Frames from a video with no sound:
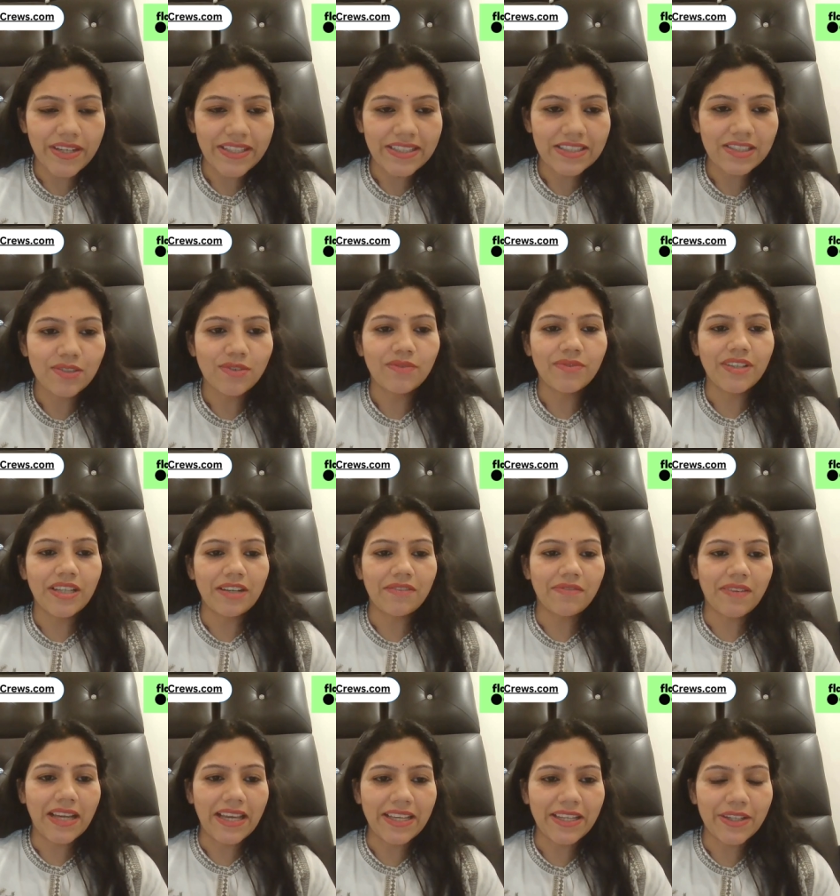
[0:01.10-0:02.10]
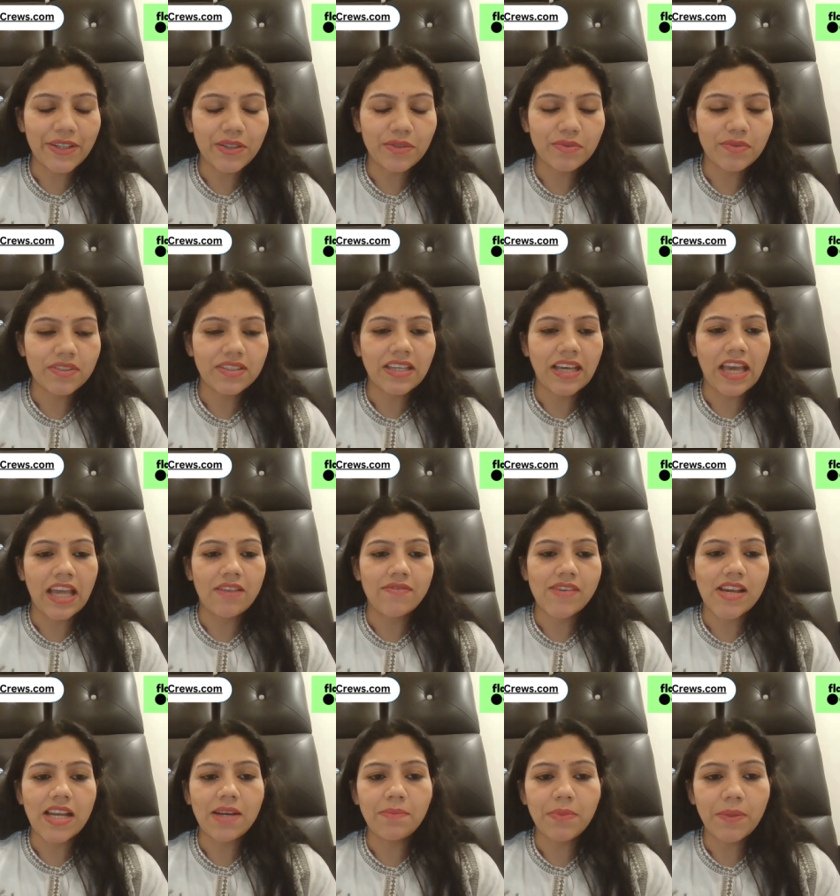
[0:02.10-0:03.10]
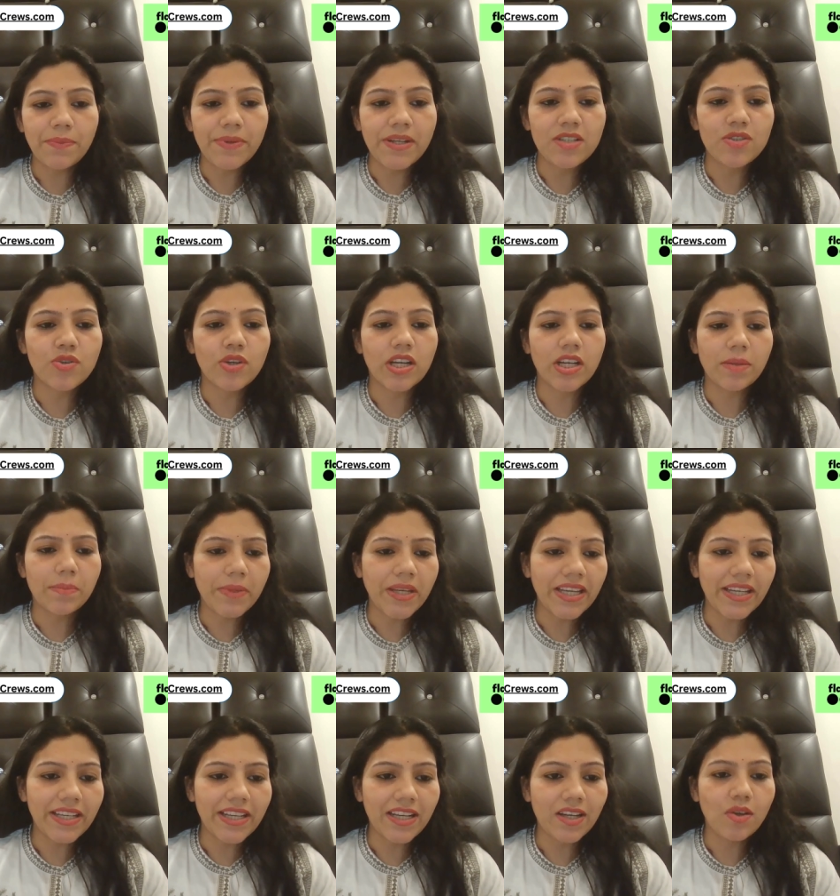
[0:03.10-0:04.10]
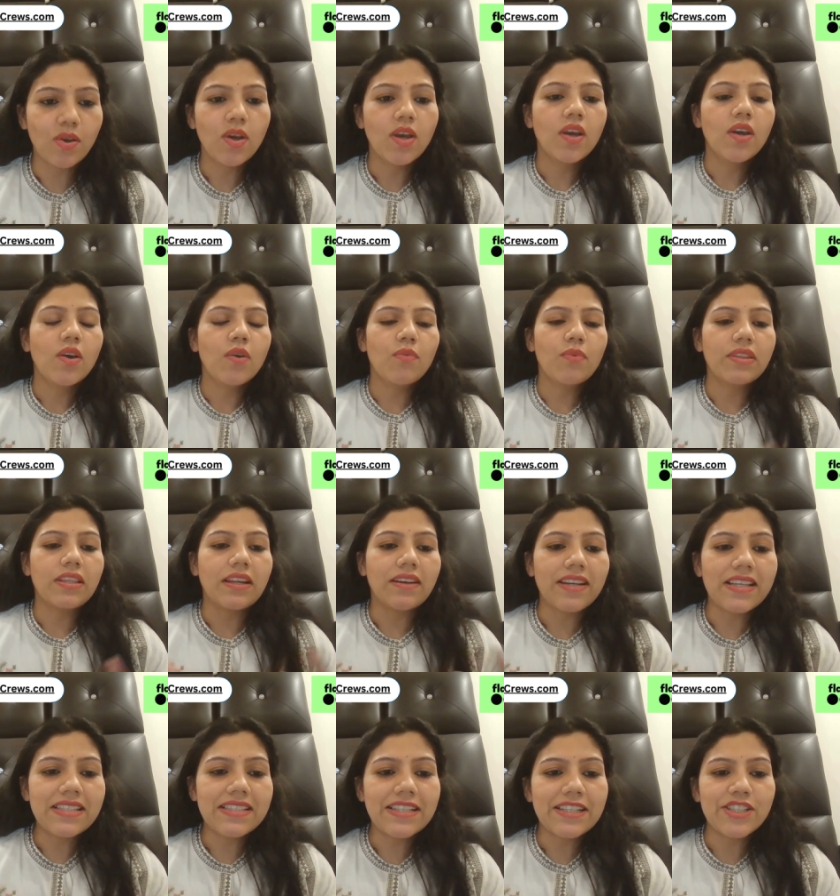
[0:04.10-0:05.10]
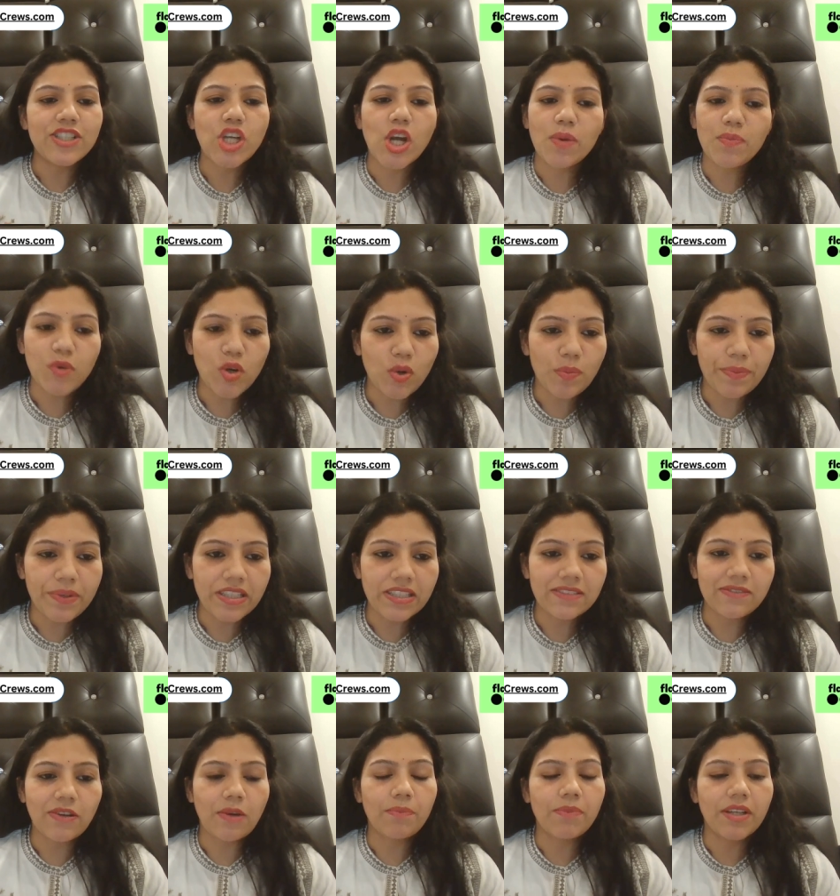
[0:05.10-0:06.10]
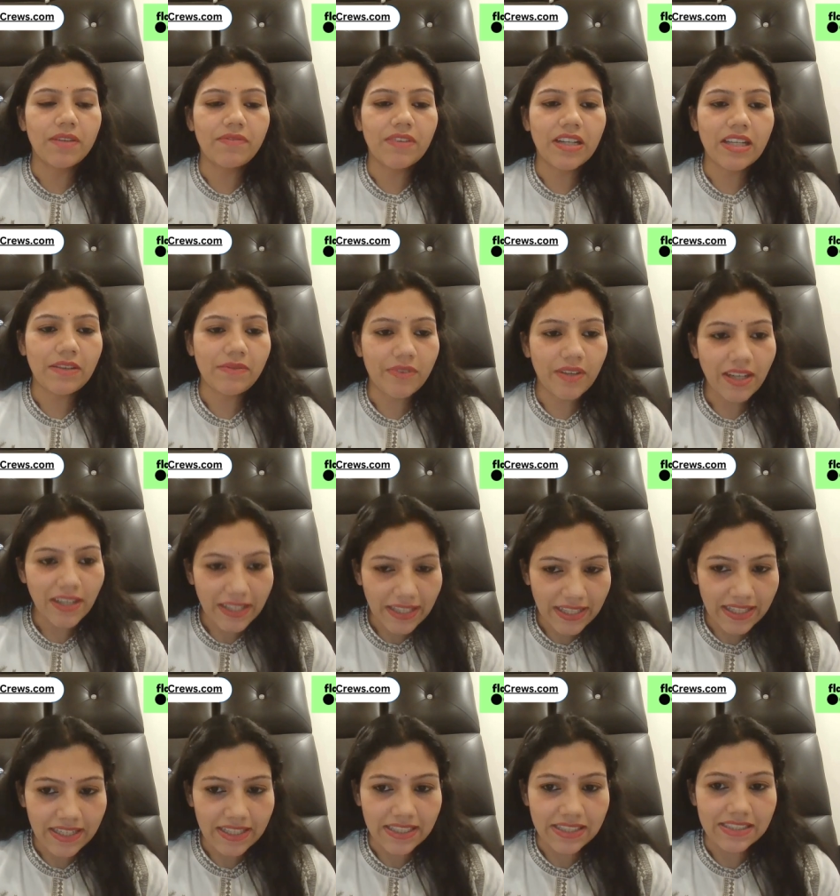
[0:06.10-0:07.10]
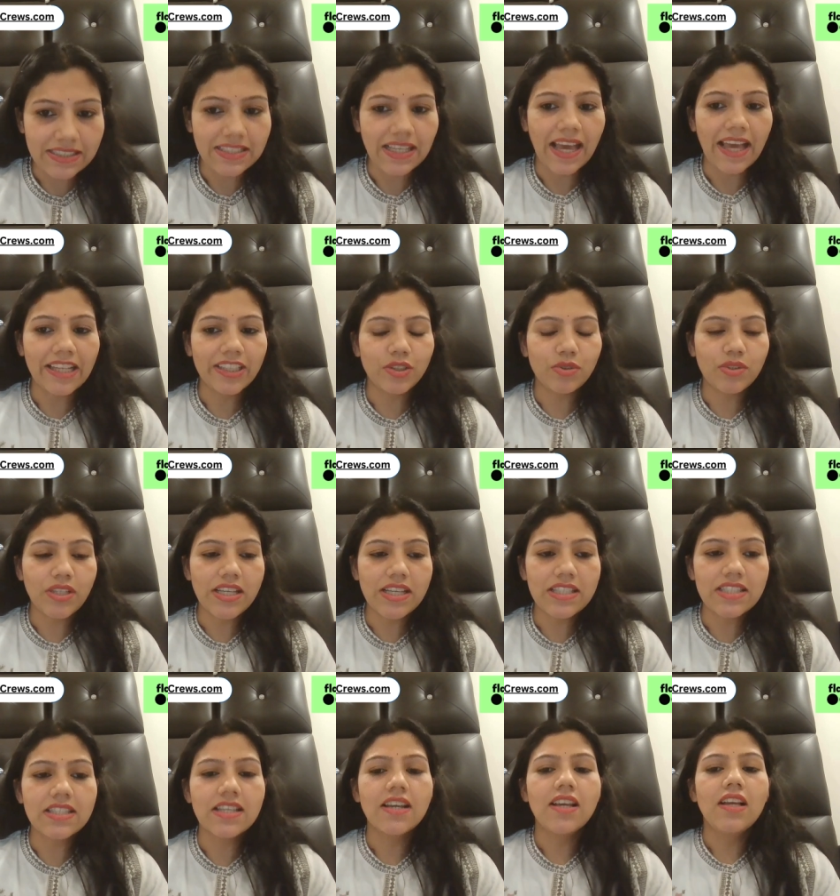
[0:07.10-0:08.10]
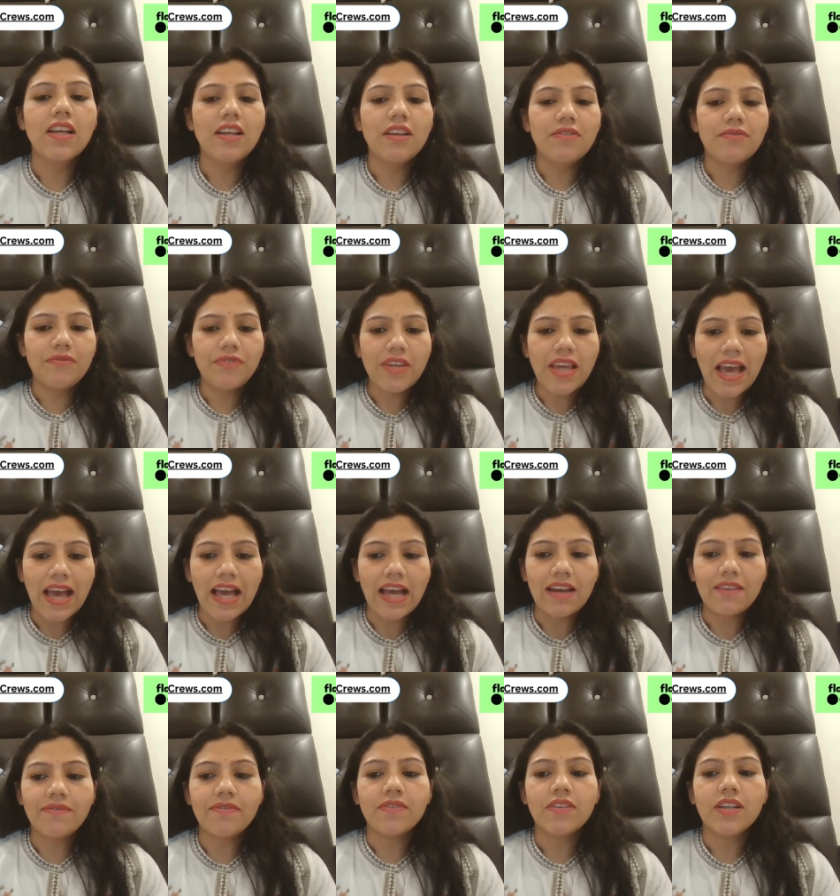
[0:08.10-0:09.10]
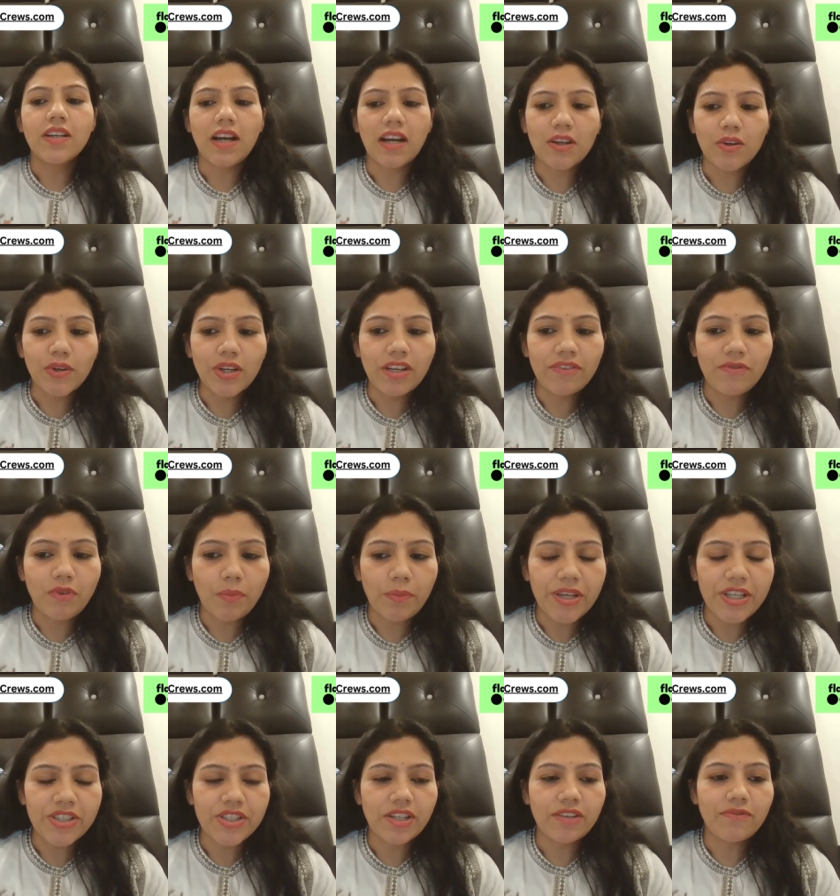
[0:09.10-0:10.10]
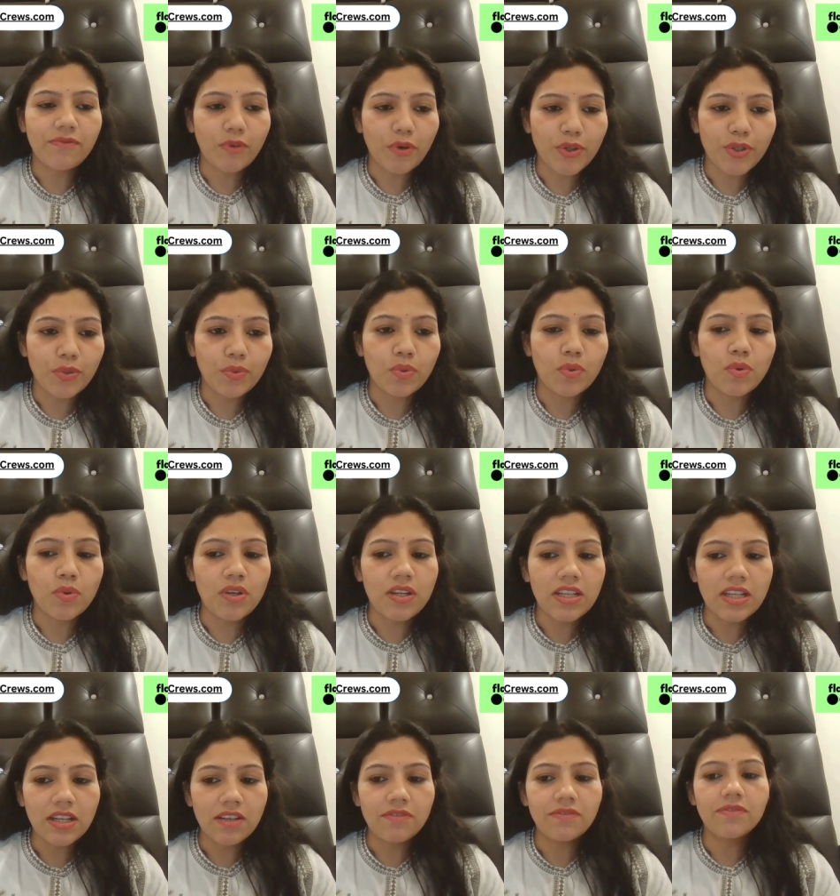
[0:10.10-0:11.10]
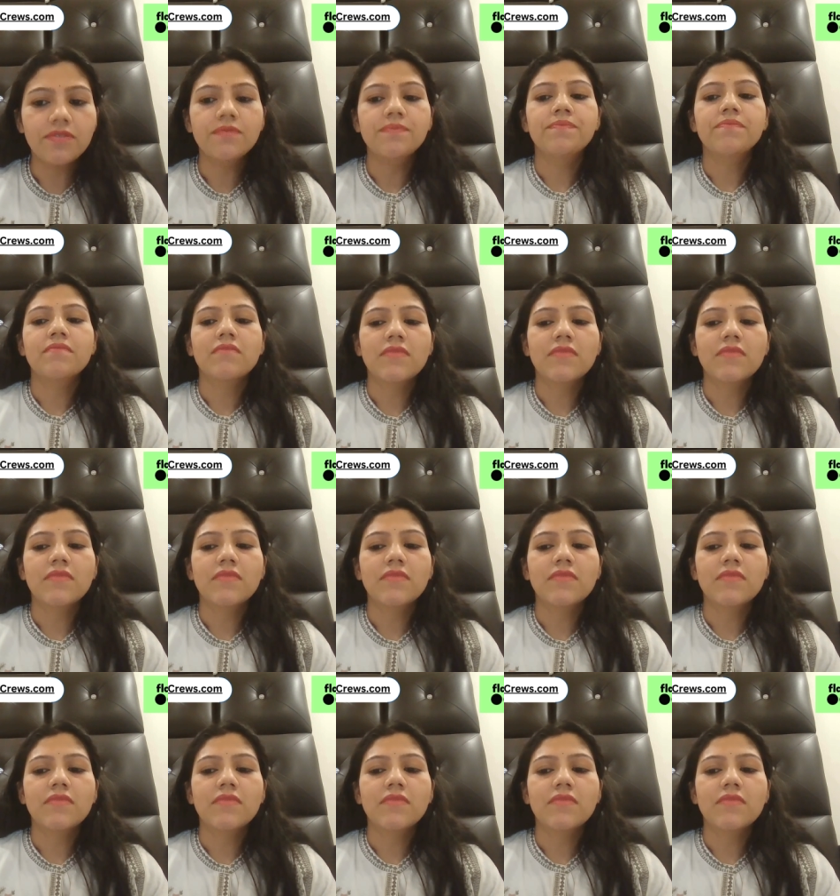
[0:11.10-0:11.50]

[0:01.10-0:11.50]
Friends, we are Flying Cues and we help people to get updated with the recent job openings from different airlines. And today's we have a good information for you who love